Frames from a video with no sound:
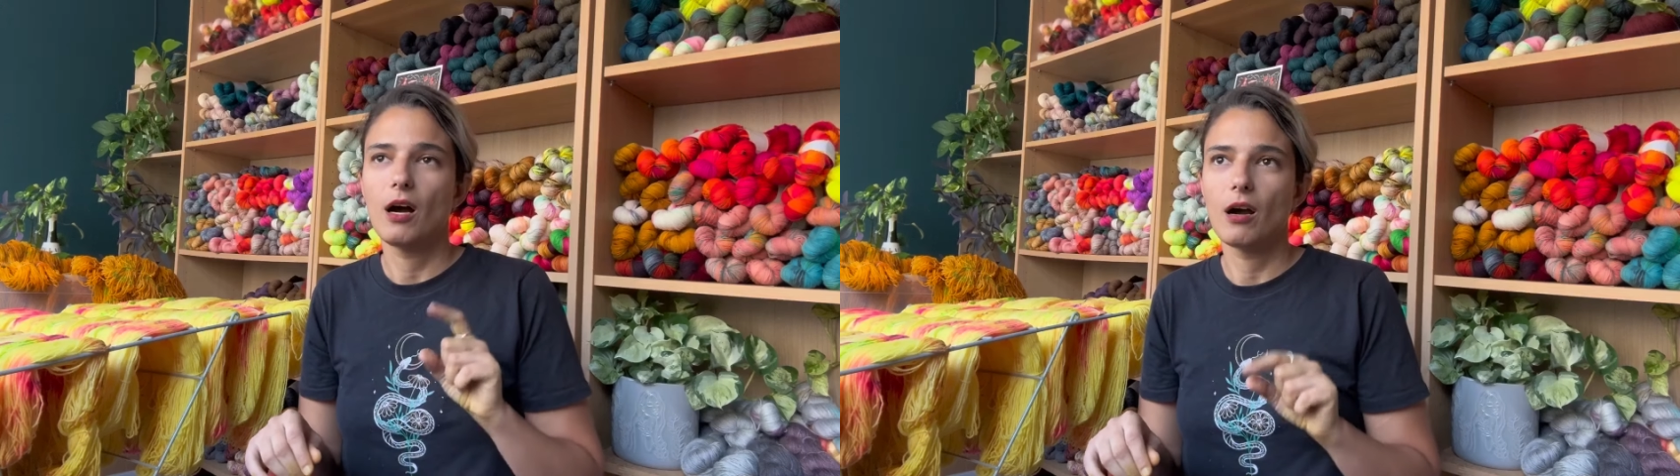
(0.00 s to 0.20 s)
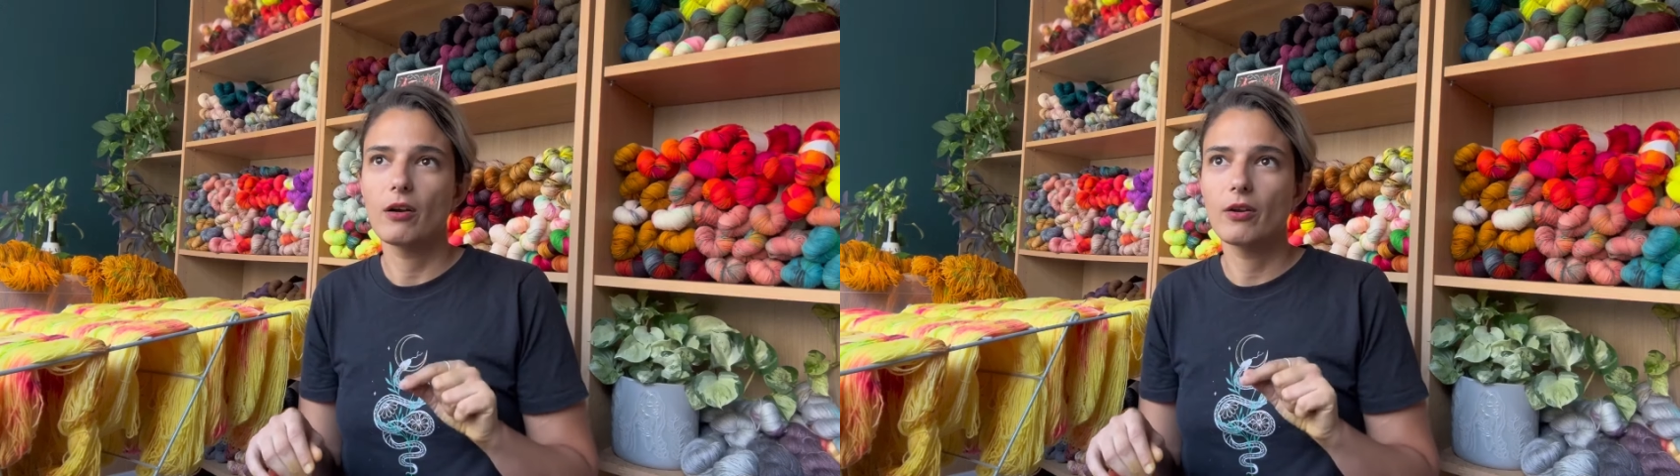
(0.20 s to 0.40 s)

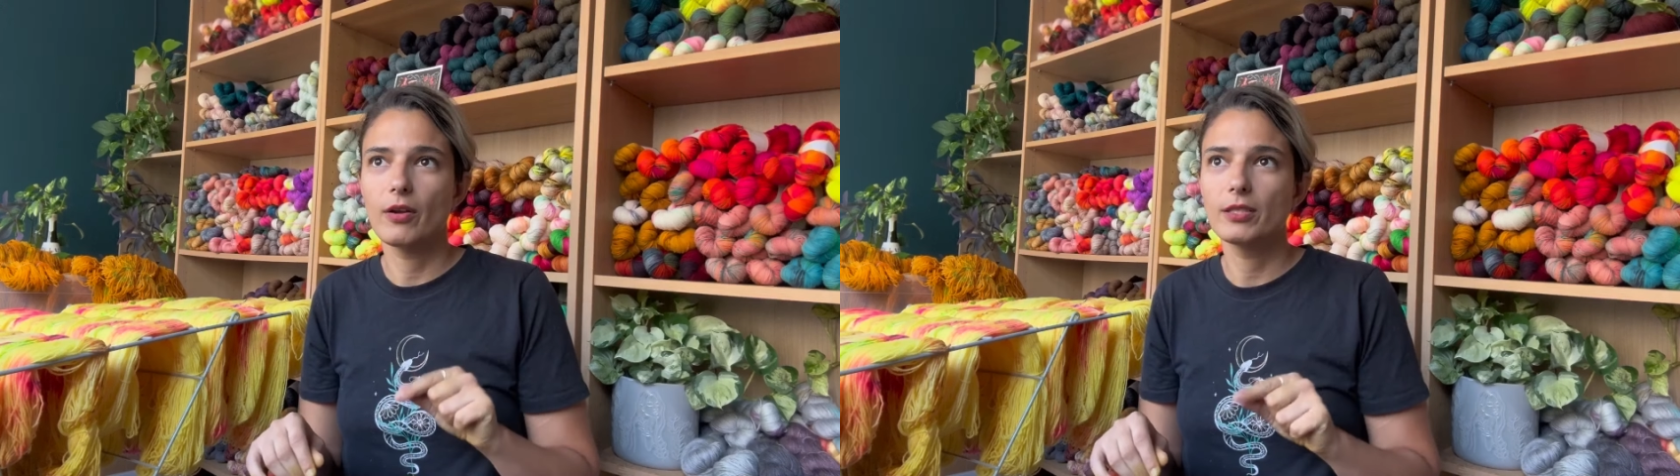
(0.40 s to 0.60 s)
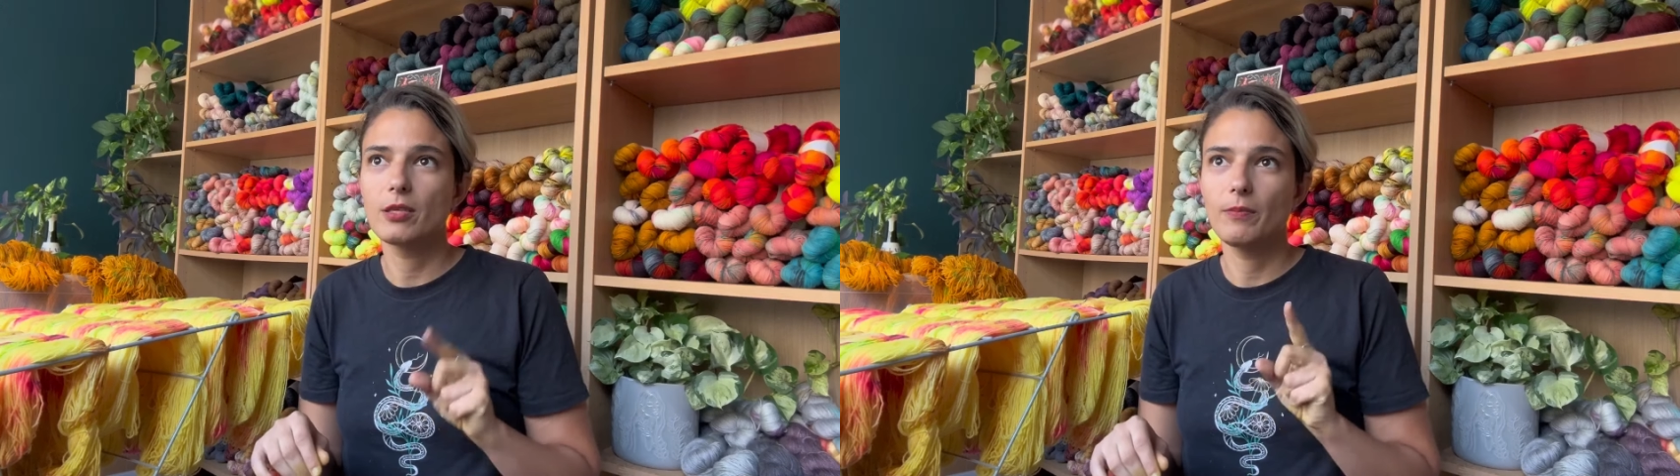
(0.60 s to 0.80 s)
are
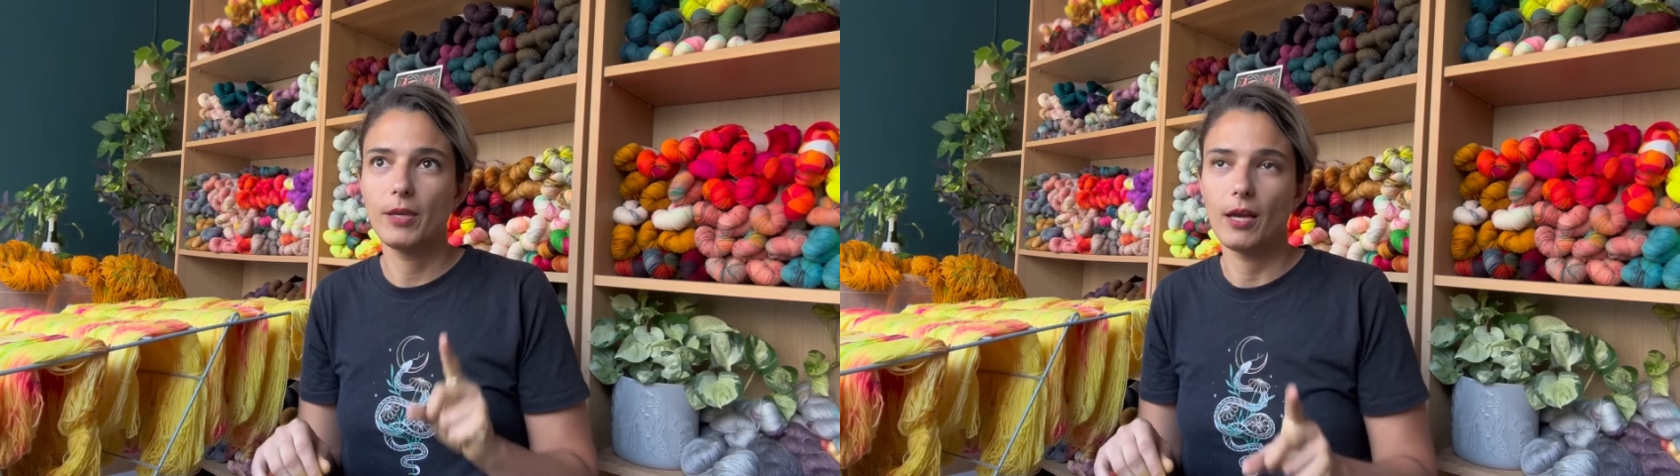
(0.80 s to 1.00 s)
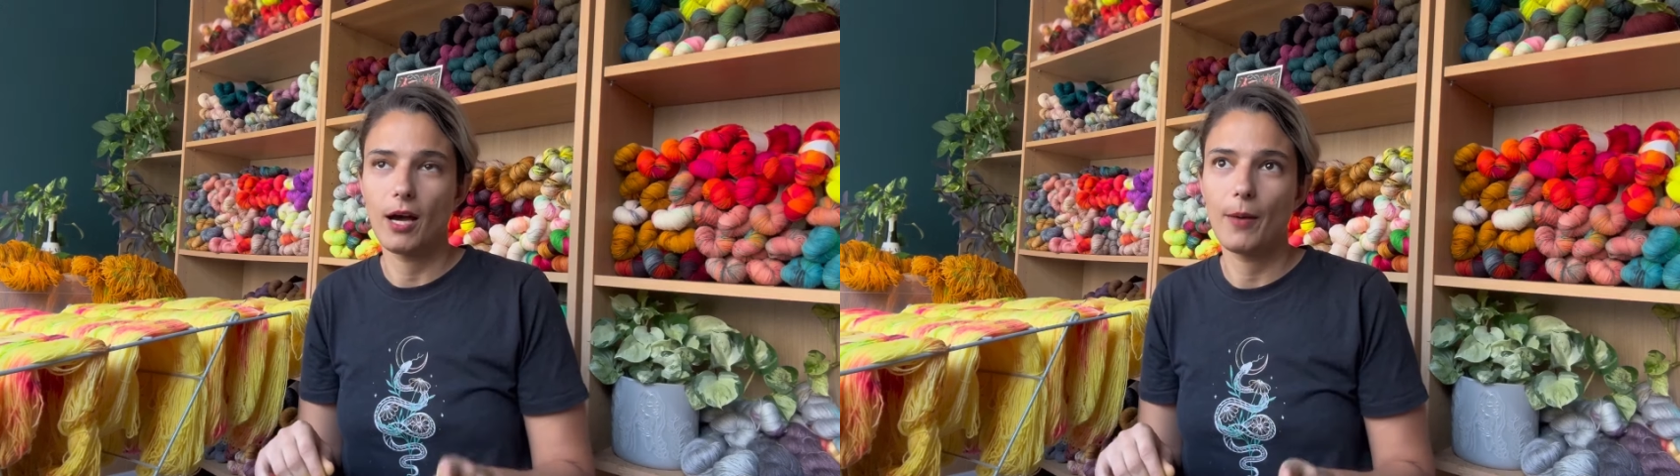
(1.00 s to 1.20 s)
going to
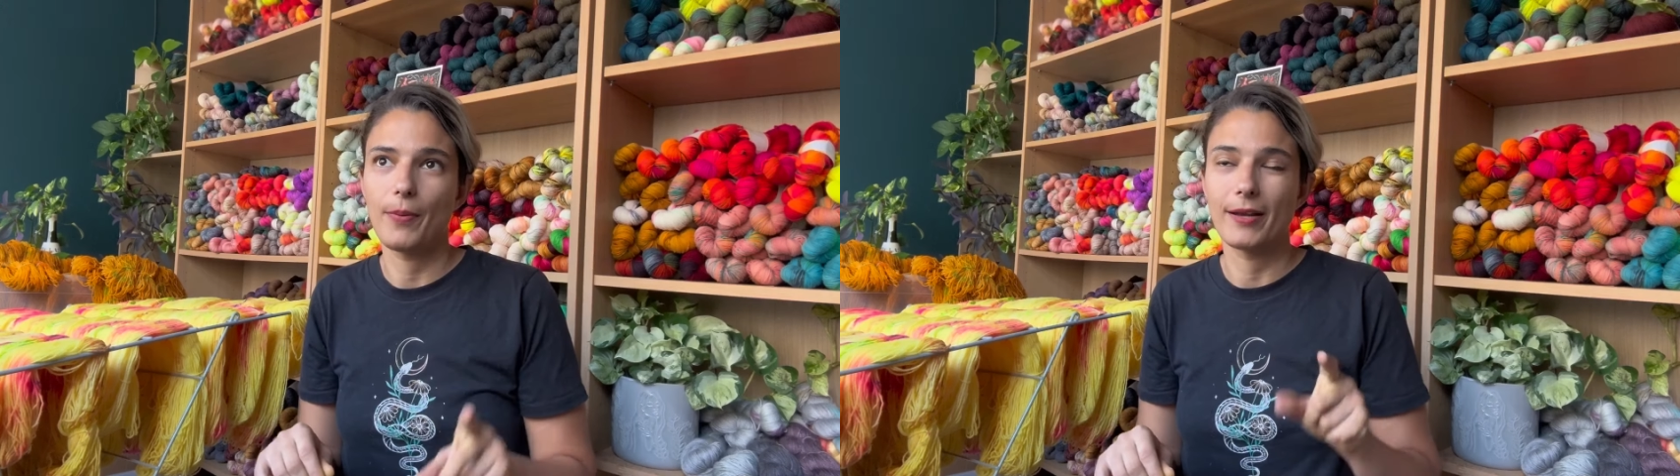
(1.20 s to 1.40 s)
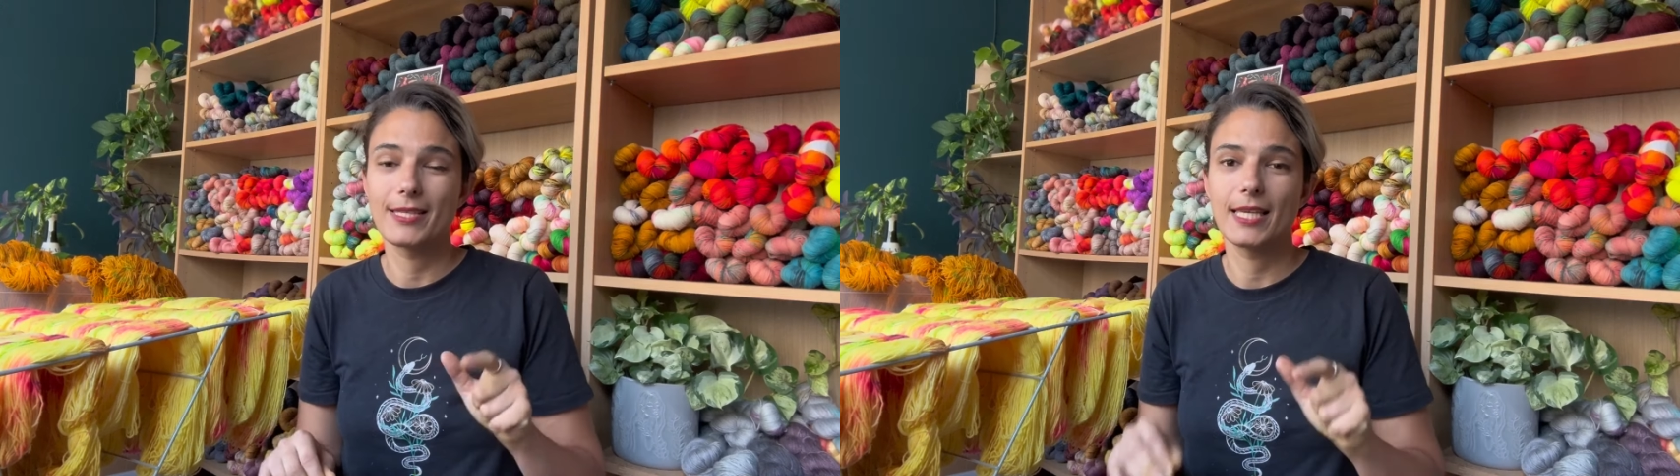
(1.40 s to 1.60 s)
be
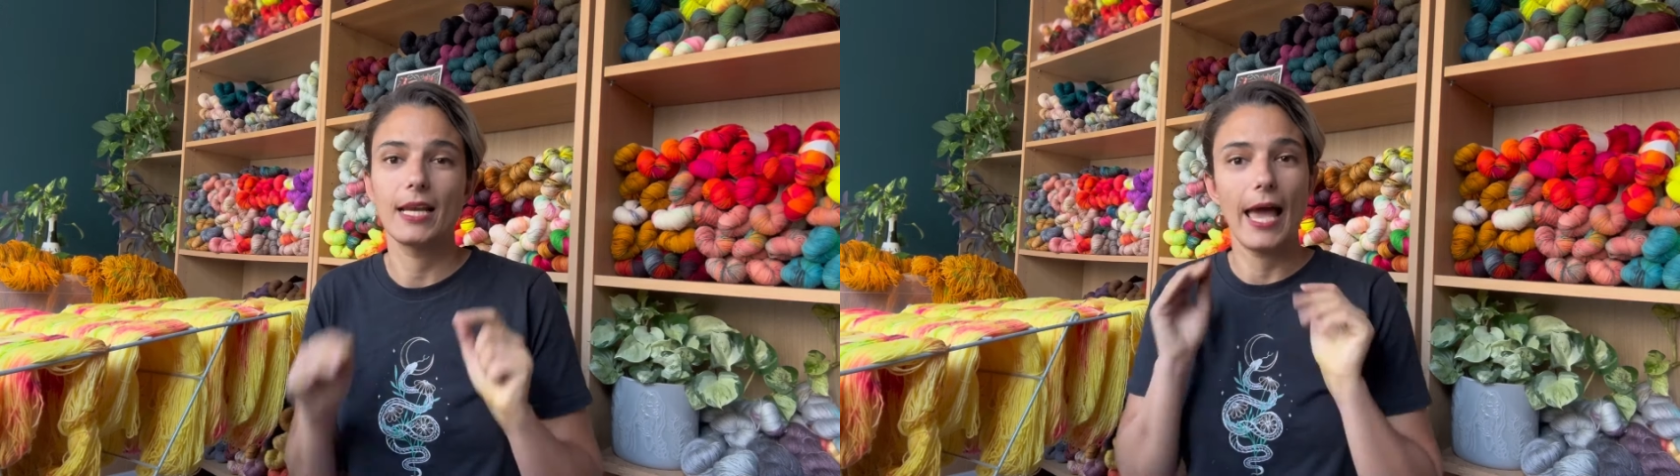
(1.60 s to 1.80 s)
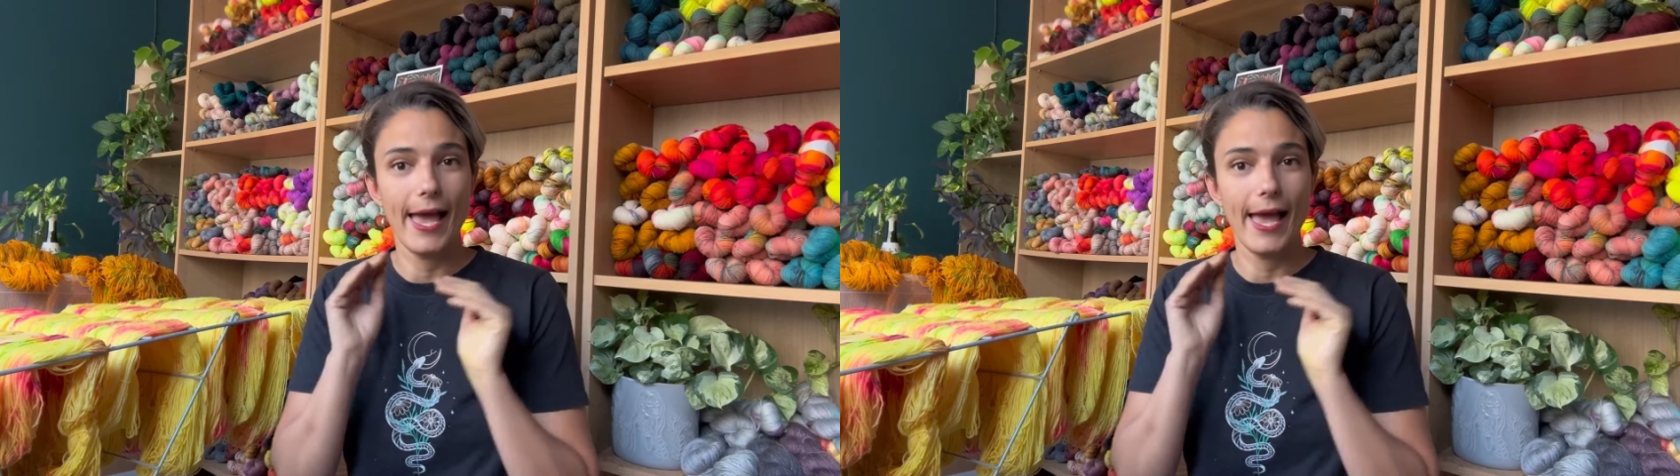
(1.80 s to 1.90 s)
up until